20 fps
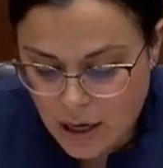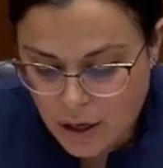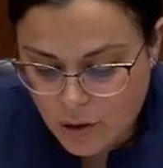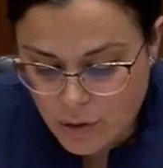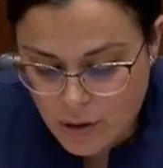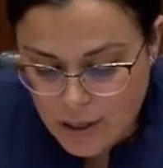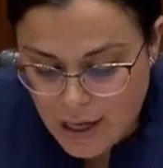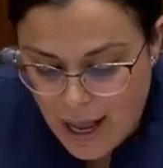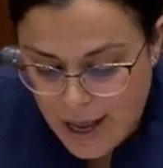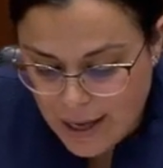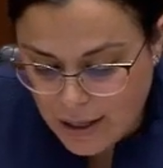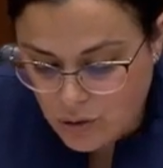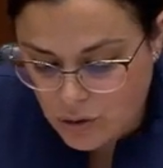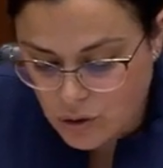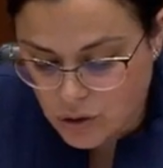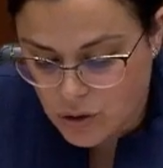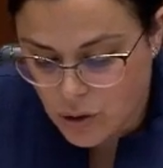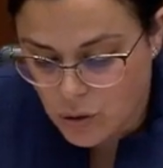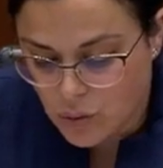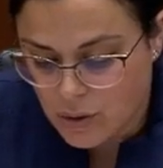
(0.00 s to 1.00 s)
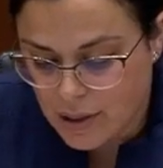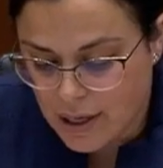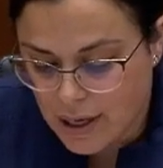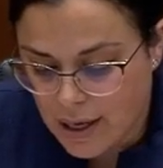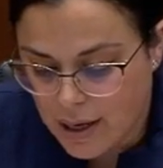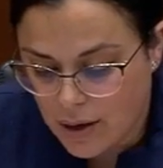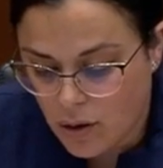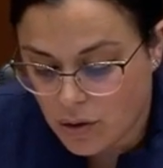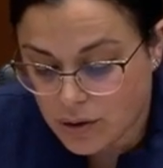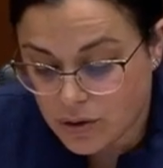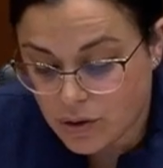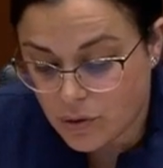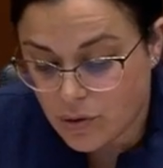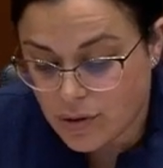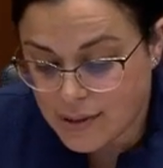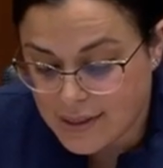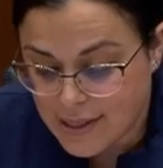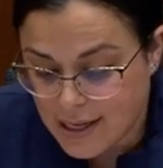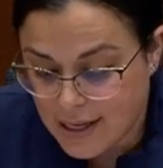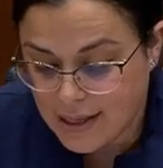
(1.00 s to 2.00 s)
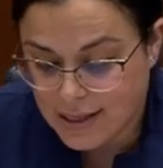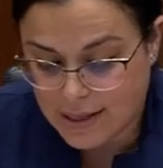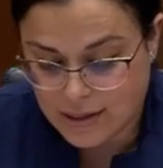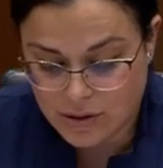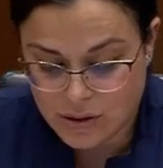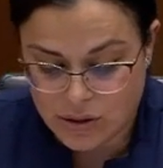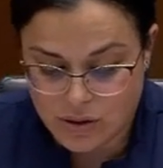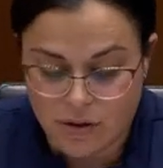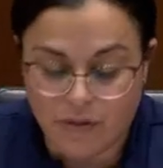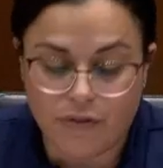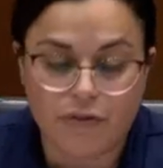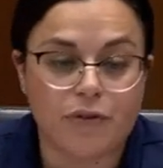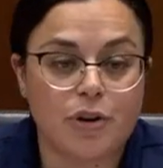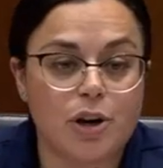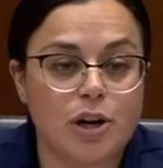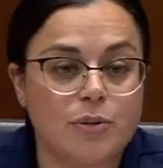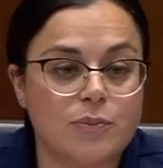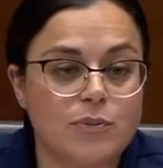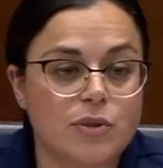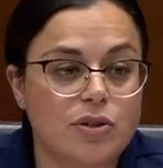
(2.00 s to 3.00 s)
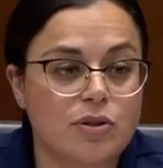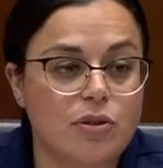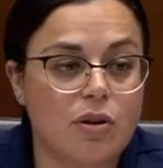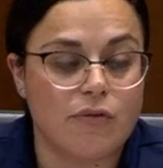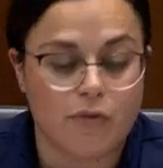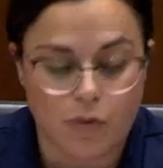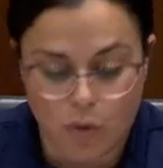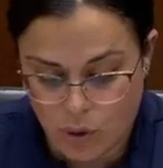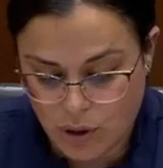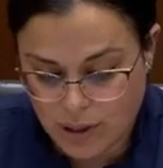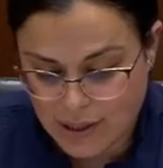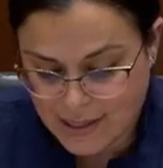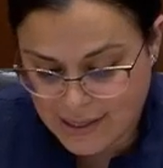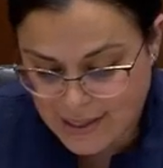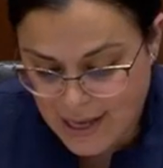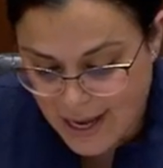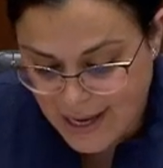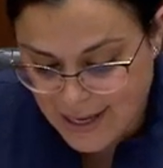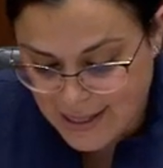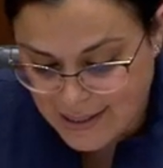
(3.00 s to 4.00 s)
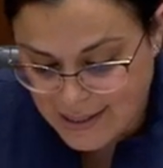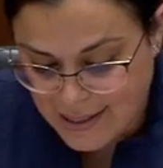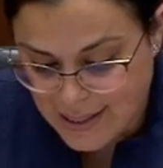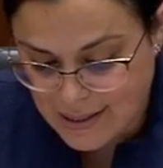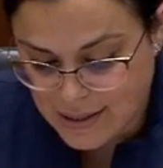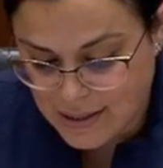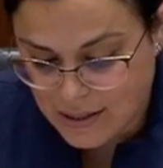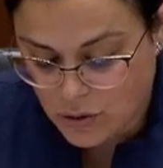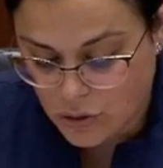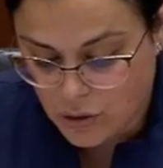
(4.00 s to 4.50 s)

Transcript: rely not only on the resilience of firms of all sizes